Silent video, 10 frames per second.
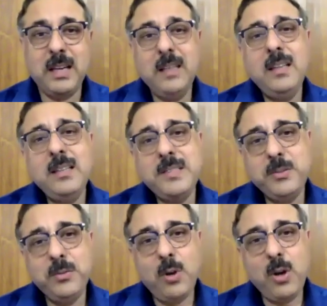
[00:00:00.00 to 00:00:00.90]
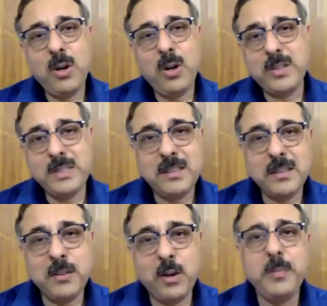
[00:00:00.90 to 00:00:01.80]
unless you knock out a certain
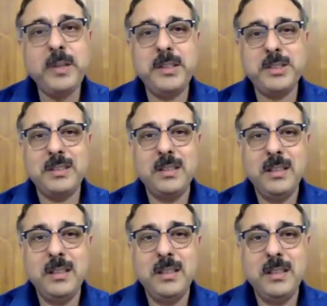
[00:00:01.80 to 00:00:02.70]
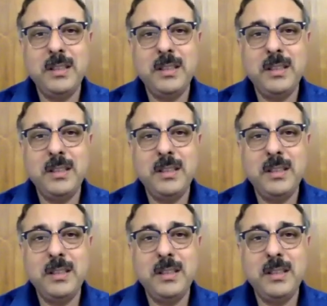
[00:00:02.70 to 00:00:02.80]
combination that is